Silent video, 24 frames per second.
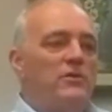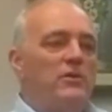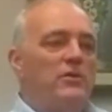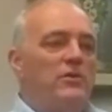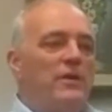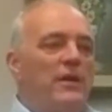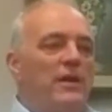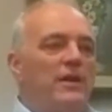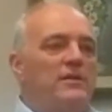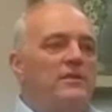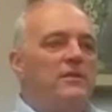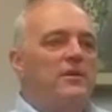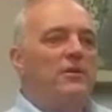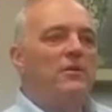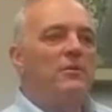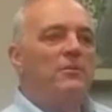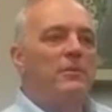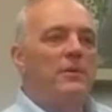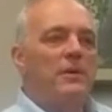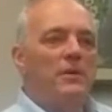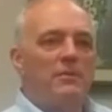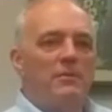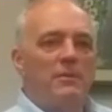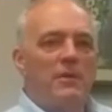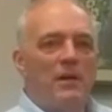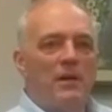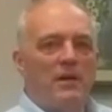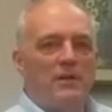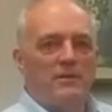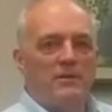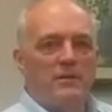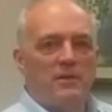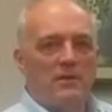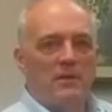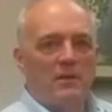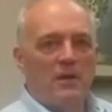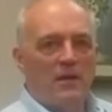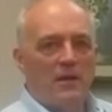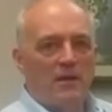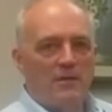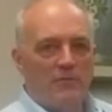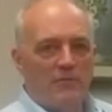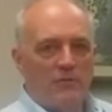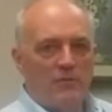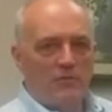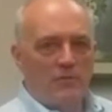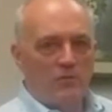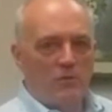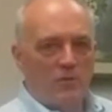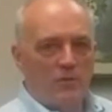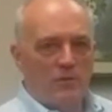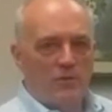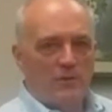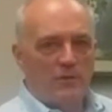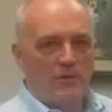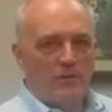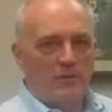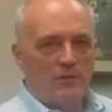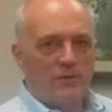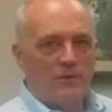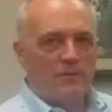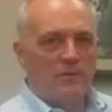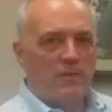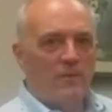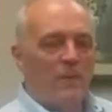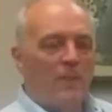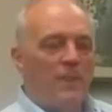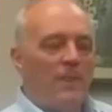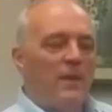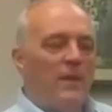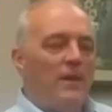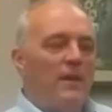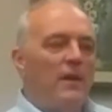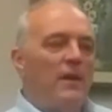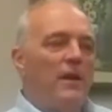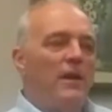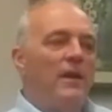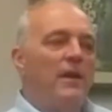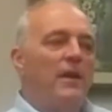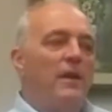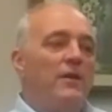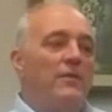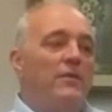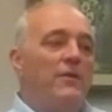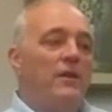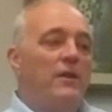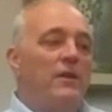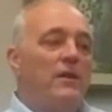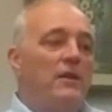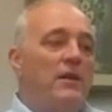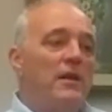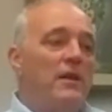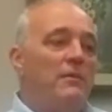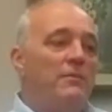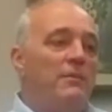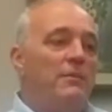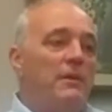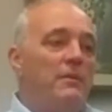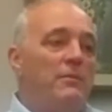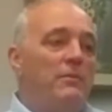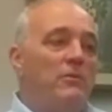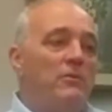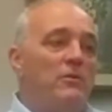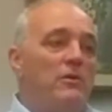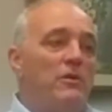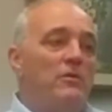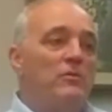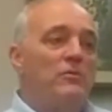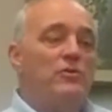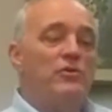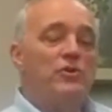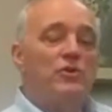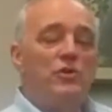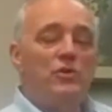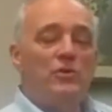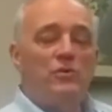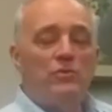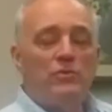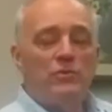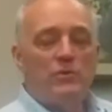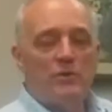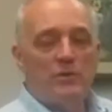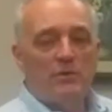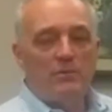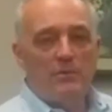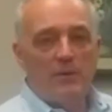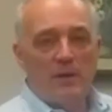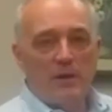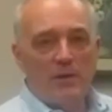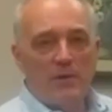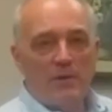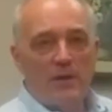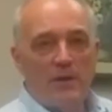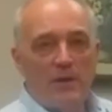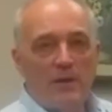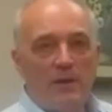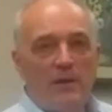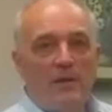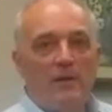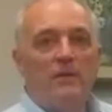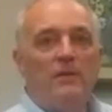So that's going to minimize a lot of divorces. And I think a lot of people don't choose to marry.